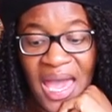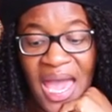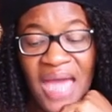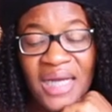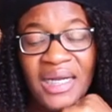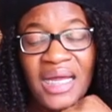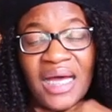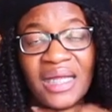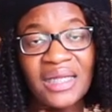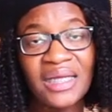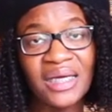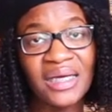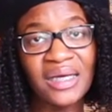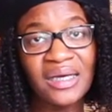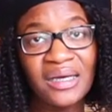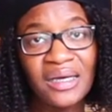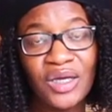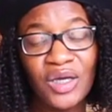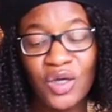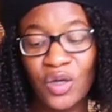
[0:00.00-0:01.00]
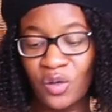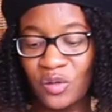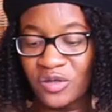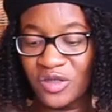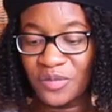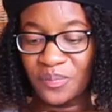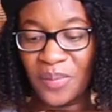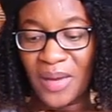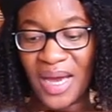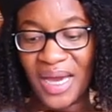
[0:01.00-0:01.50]
And Ella
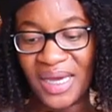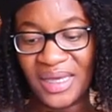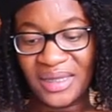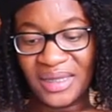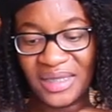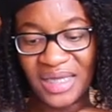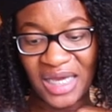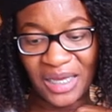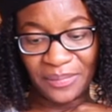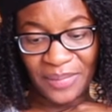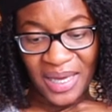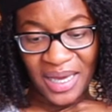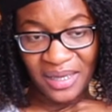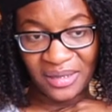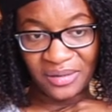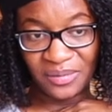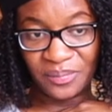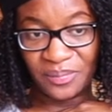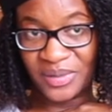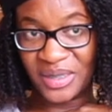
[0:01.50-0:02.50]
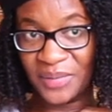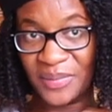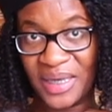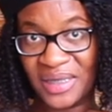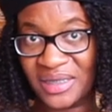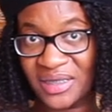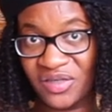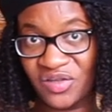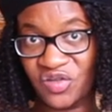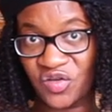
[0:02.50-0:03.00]
goes by the daybed to
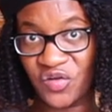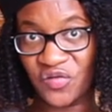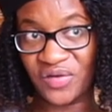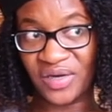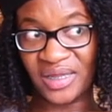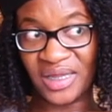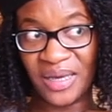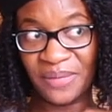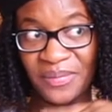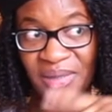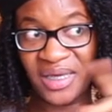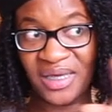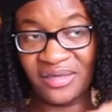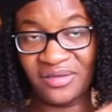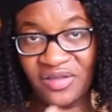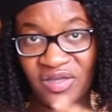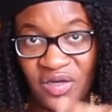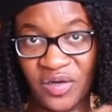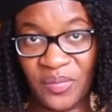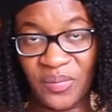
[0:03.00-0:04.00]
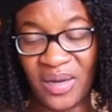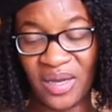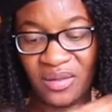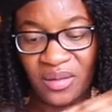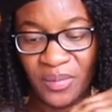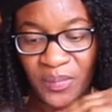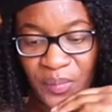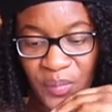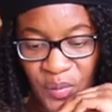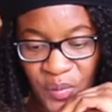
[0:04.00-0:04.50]
basically survey them because they're by
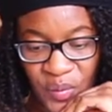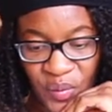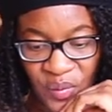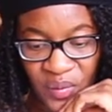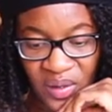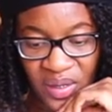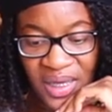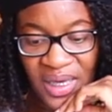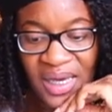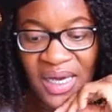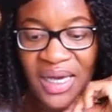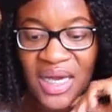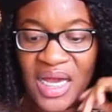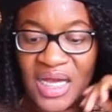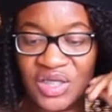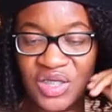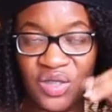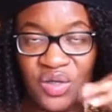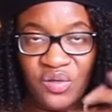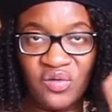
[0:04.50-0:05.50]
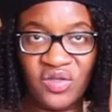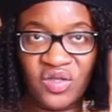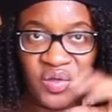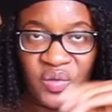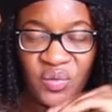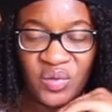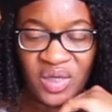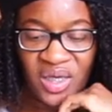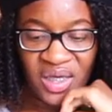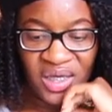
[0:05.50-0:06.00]
the pool. And she goes
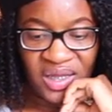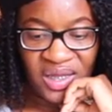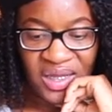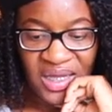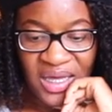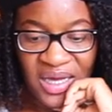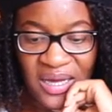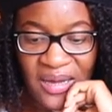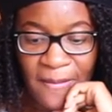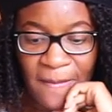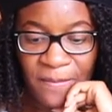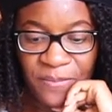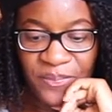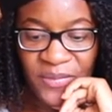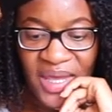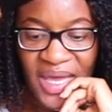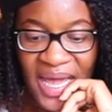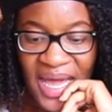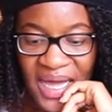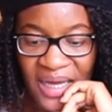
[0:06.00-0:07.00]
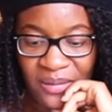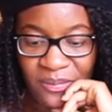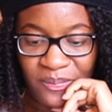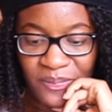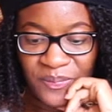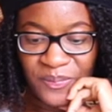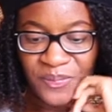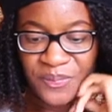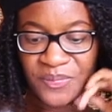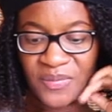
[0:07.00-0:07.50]
there with
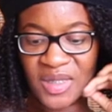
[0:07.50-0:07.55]
Kat.